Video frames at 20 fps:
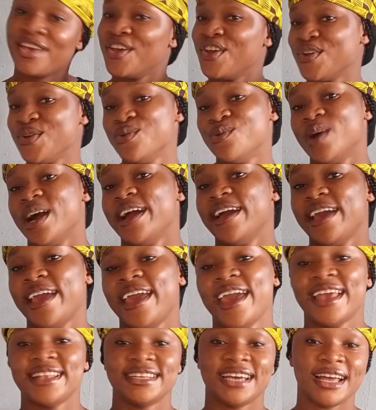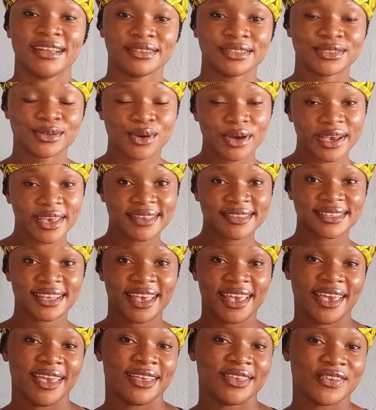go ahead and tuck it
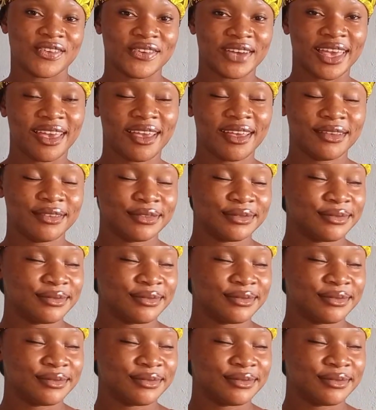in. Okay.